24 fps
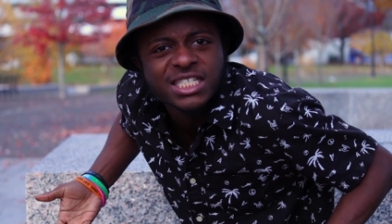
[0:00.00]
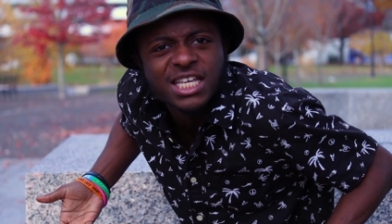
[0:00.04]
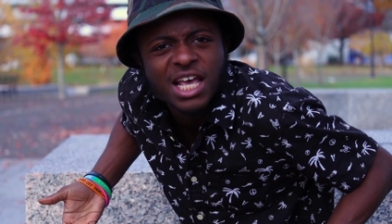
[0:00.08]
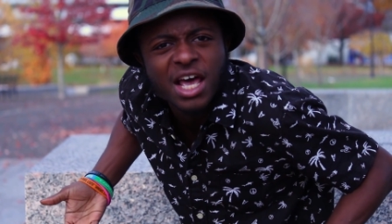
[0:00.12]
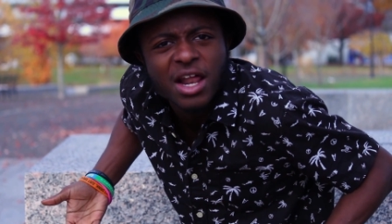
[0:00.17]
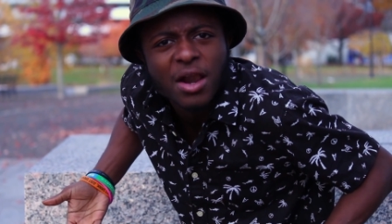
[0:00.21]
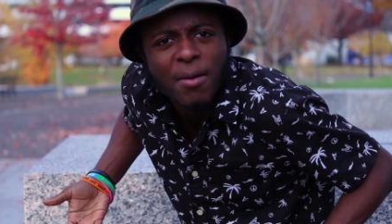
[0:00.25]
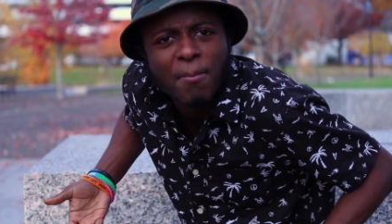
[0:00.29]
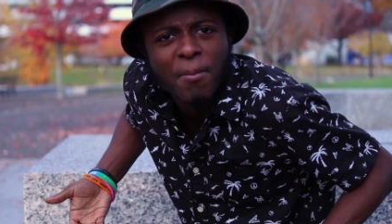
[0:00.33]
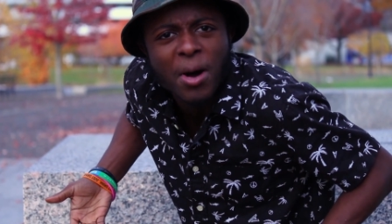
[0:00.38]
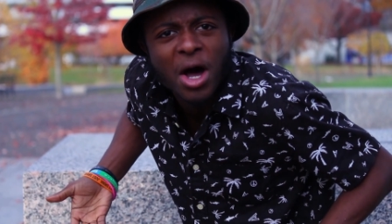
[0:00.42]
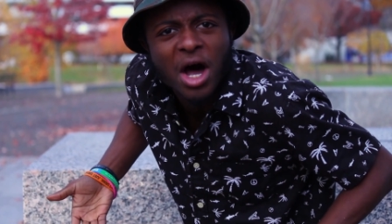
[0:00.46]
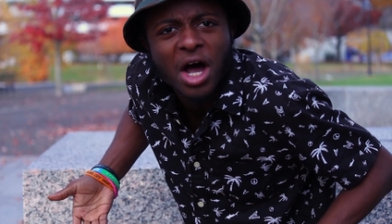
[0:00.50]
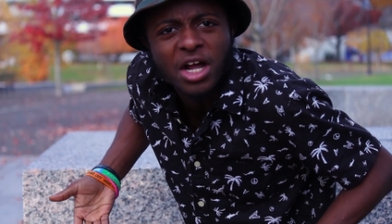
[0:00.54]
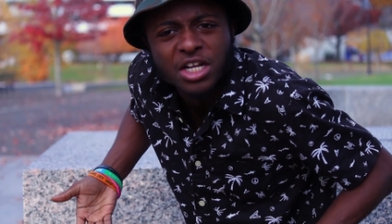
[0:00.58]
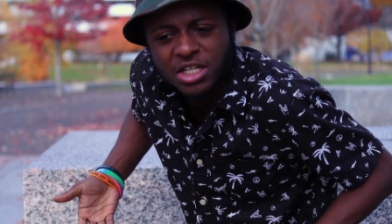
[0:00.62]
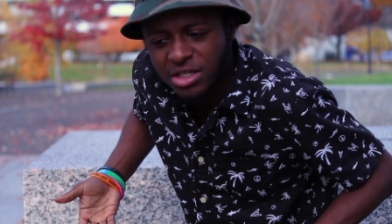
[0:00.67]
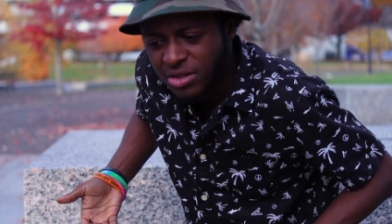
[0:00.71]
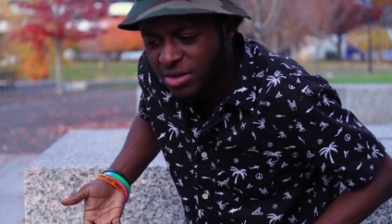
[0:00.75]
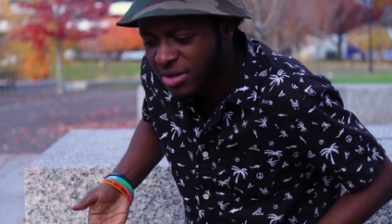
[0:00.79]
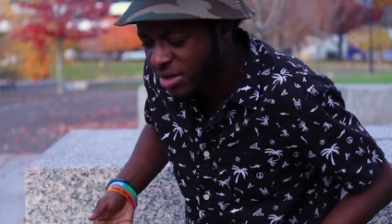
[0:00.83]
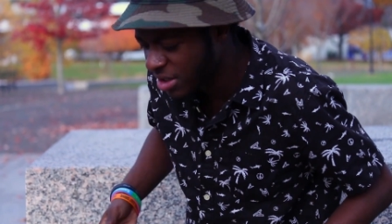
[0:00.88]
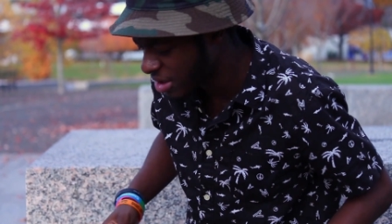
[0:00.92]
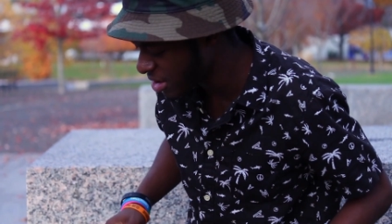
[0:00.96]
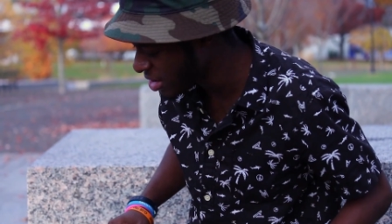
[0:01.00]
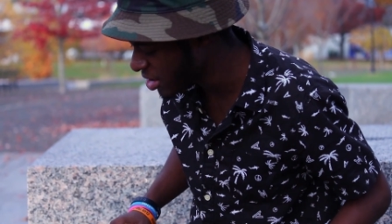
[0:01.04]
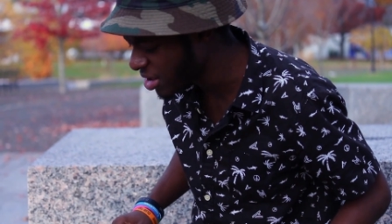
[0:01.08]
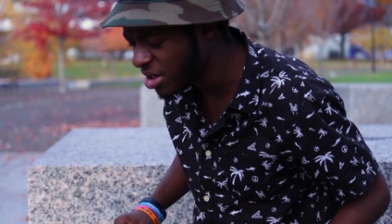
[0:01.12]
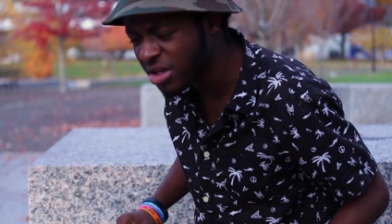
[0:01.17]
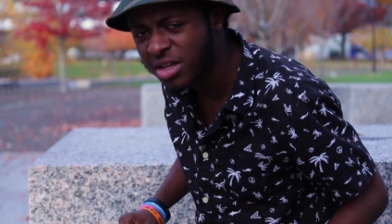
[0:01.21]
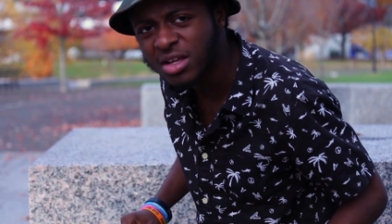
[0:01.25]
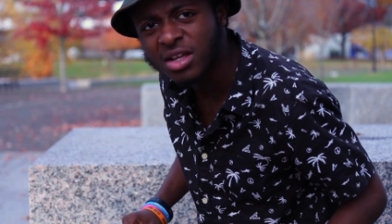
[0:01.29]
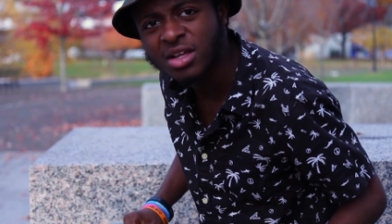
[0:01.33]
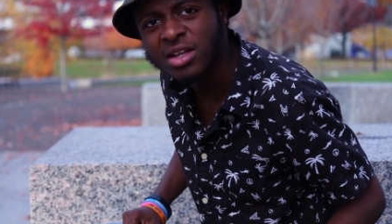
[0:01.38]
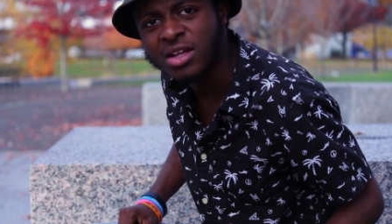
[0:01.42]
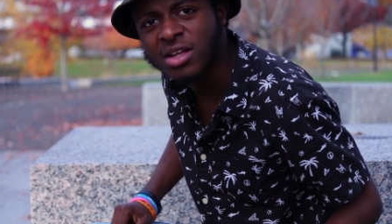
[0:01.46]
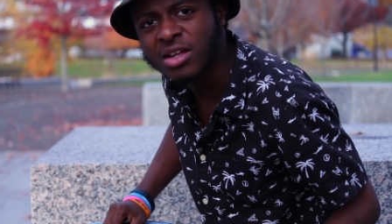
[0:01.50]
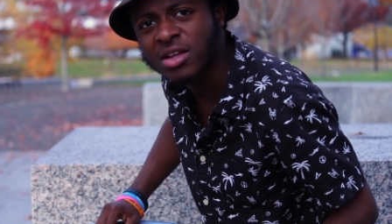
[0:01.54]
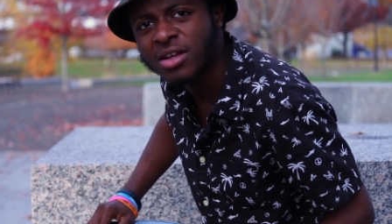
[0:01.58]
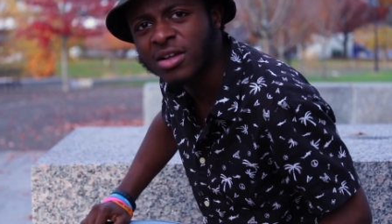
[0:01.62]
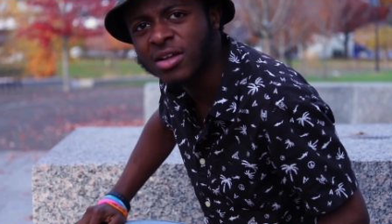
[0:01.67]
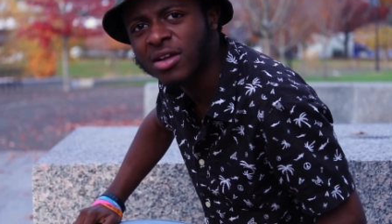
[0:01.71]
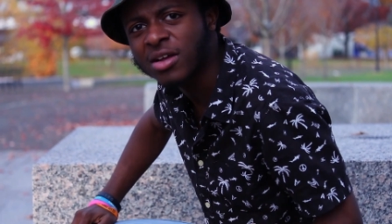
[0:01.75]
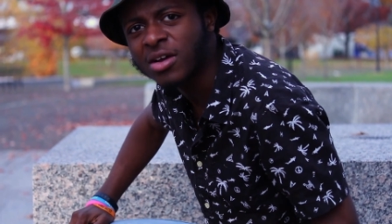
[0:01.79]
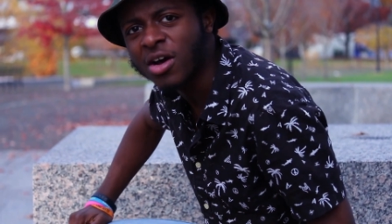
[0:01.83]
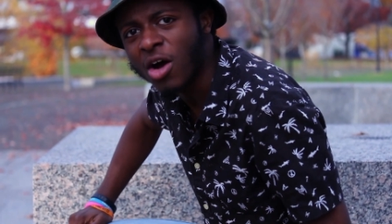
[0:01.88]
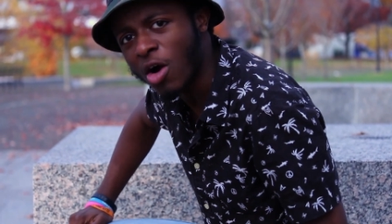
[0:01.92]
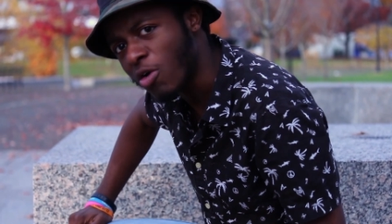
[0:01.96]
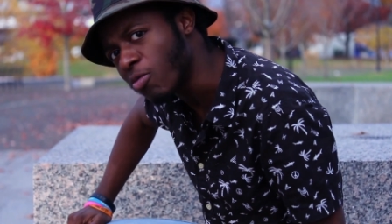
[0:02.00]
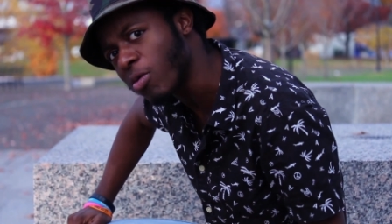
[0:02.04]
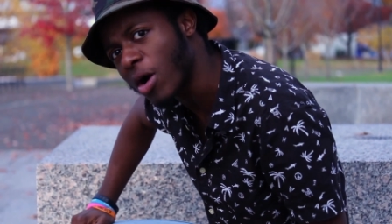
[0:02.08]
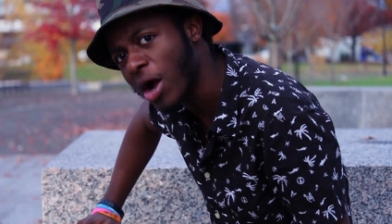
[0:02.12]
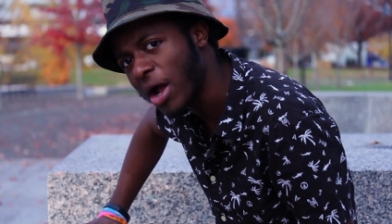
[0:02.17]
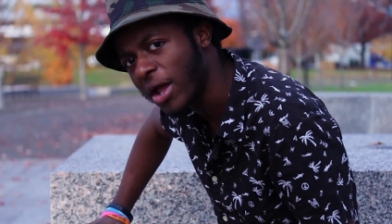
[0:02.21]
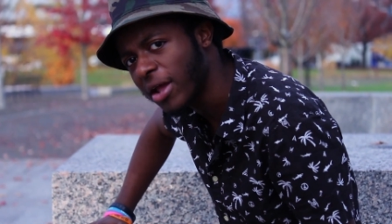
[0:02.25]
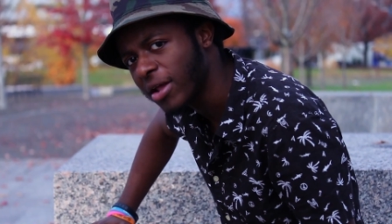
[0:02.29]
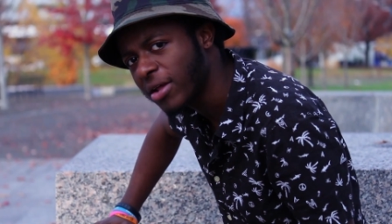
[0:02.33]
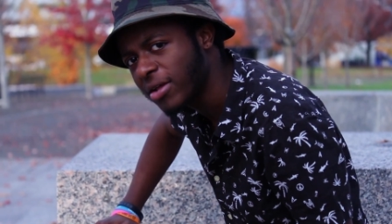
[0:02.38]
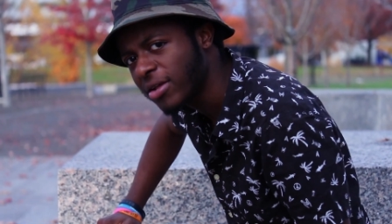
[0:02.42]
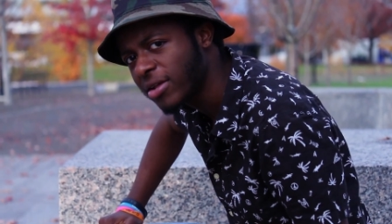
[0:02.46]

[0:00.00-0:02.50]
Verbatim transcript: tail of mine. Mm, alright. Alright,